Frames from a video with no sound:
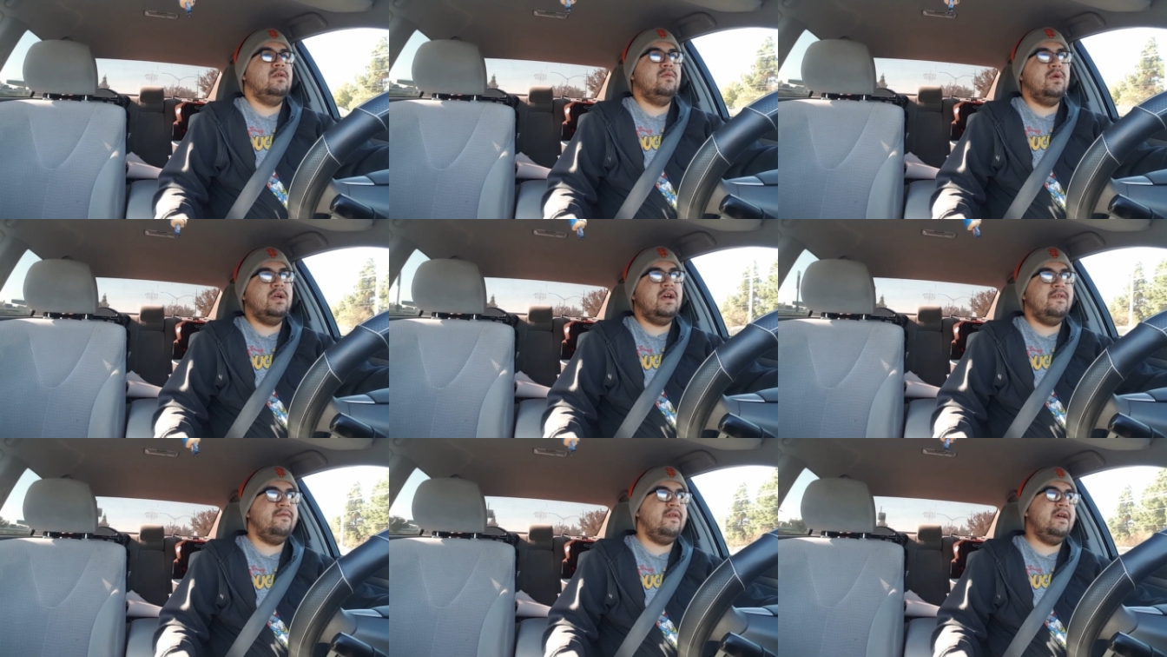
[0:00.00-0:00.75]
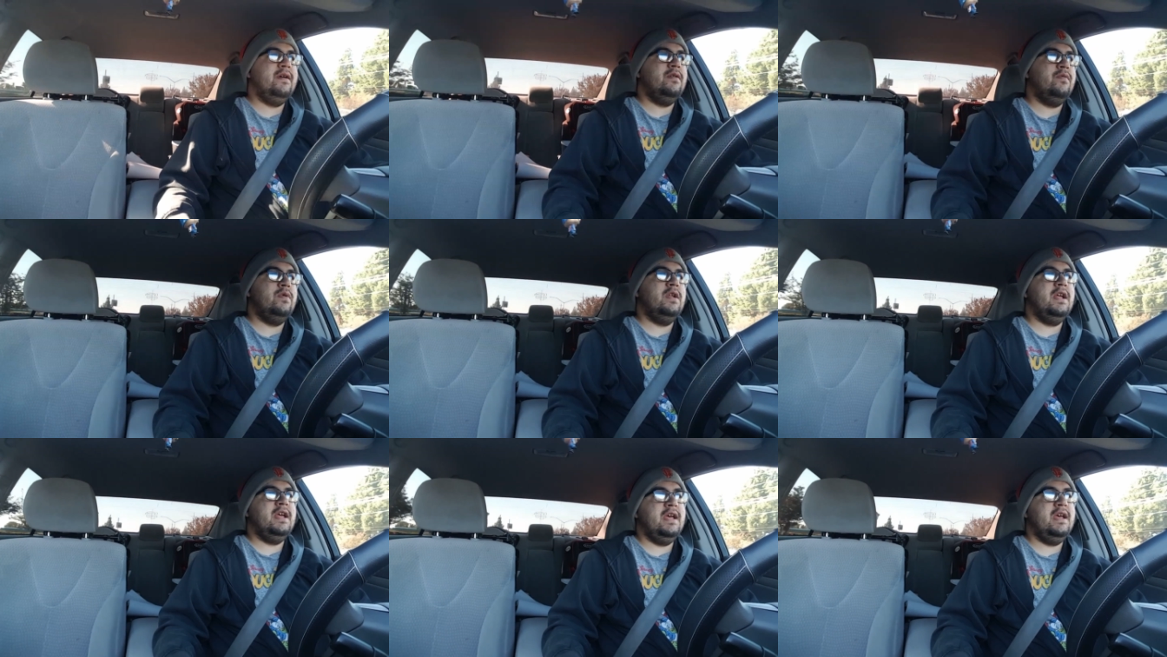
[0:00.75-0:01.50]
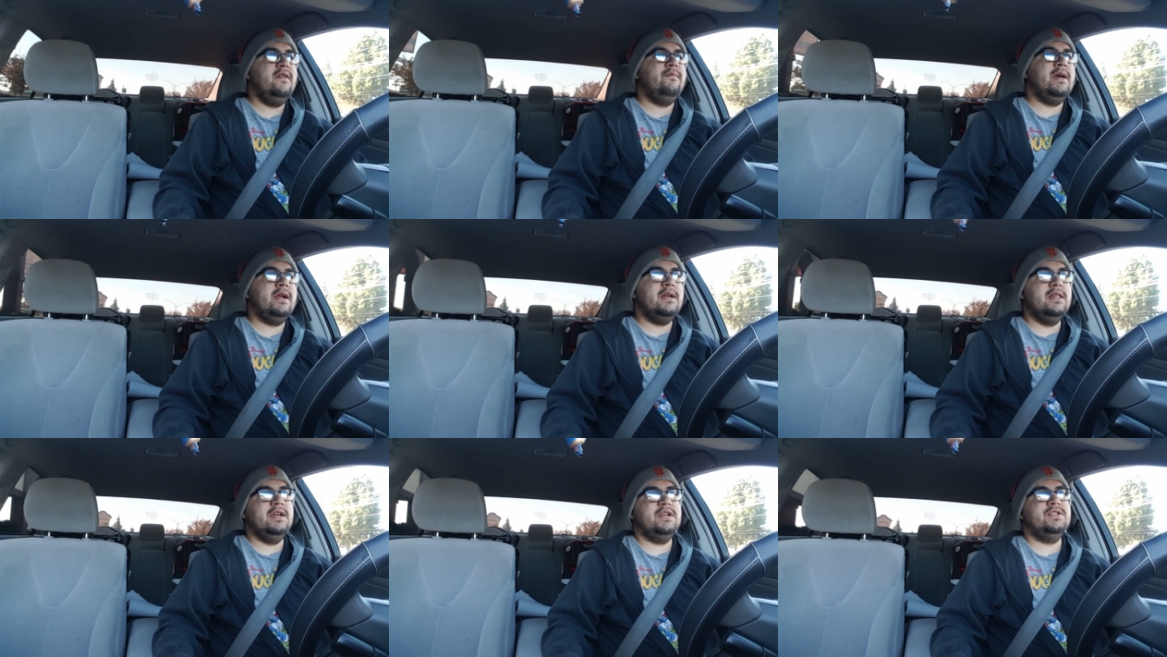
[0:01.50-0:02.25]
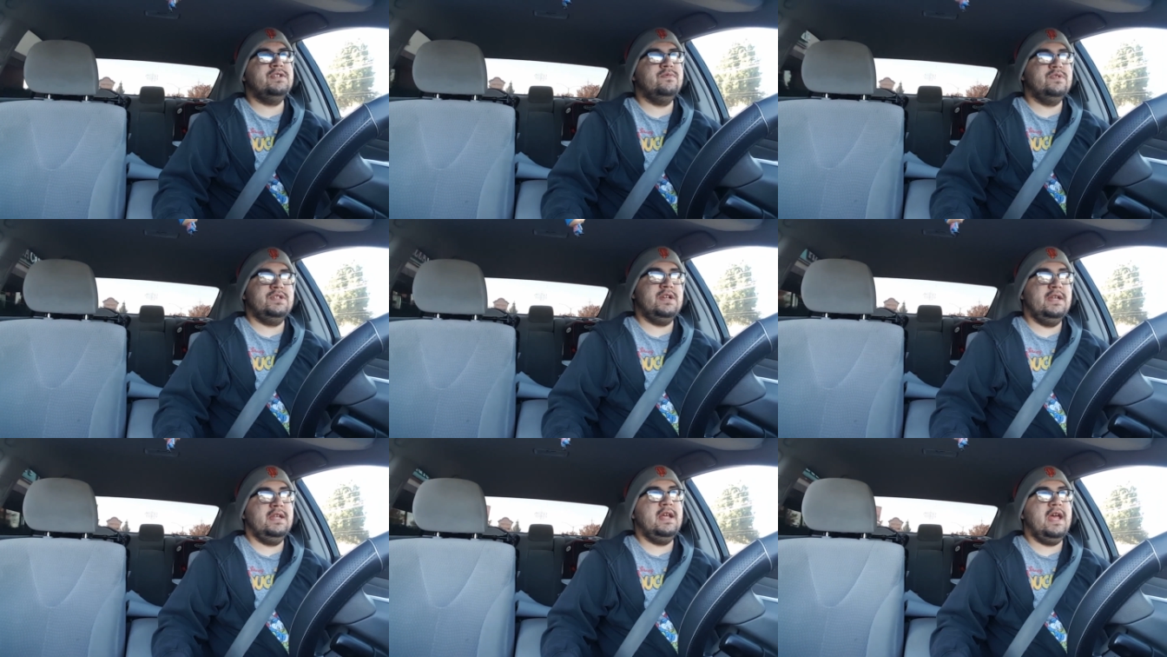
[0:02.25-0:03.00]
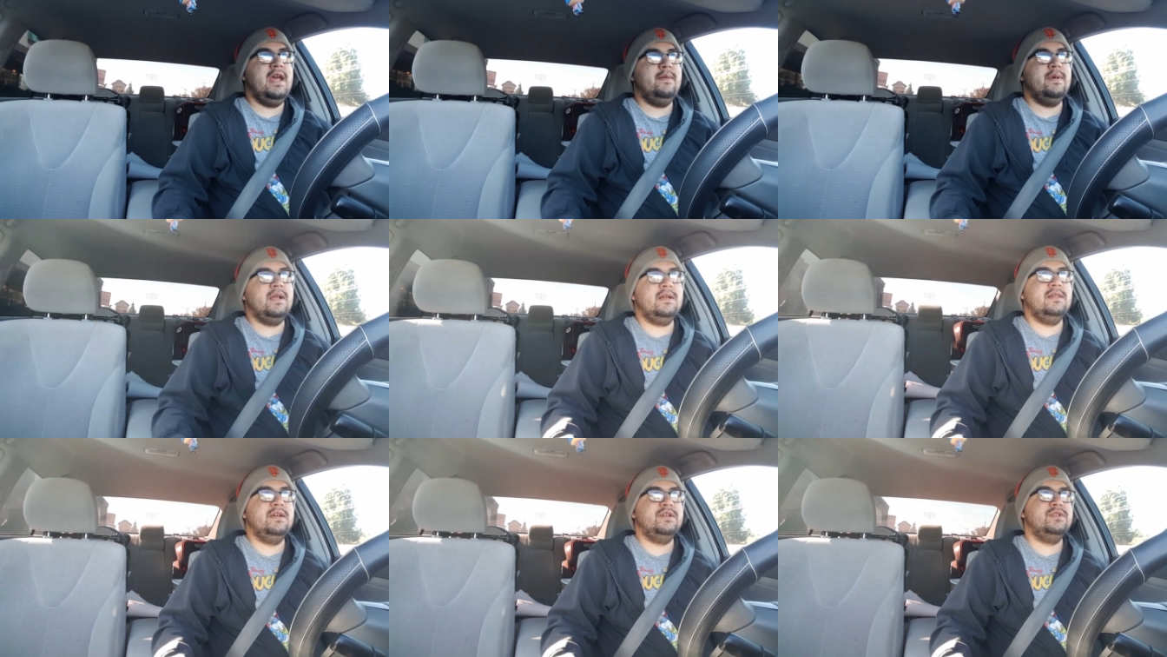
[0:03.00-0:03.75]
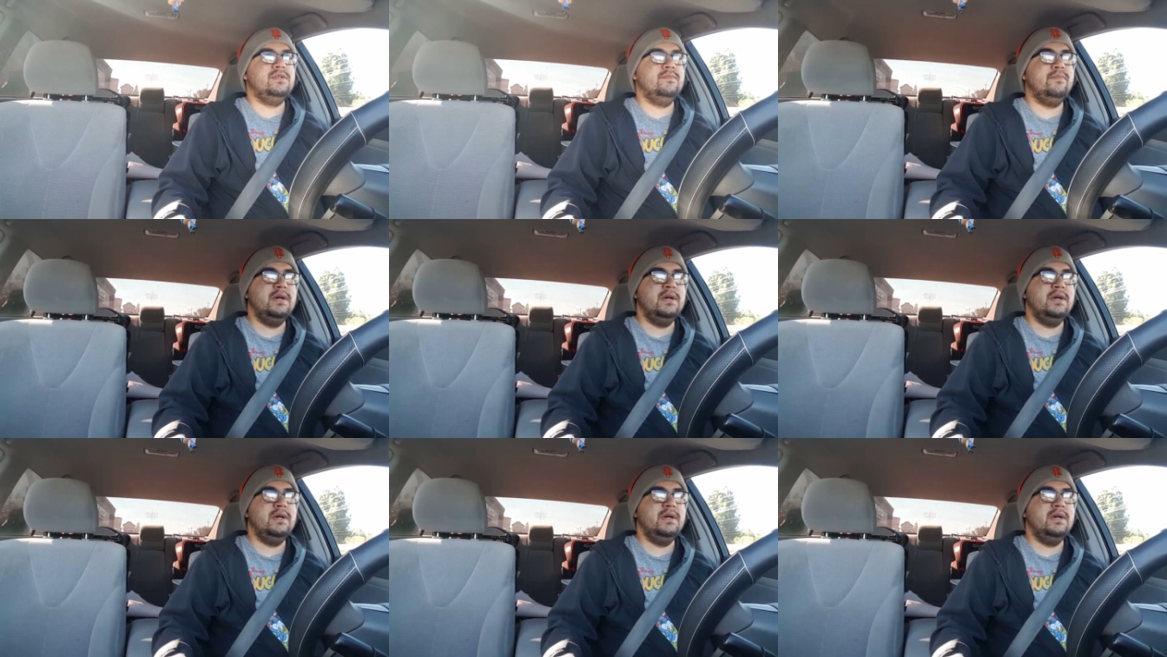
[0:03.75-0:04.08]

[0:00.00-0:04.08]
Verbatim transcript: what I found, what I have, my collection, which I need to add my collection.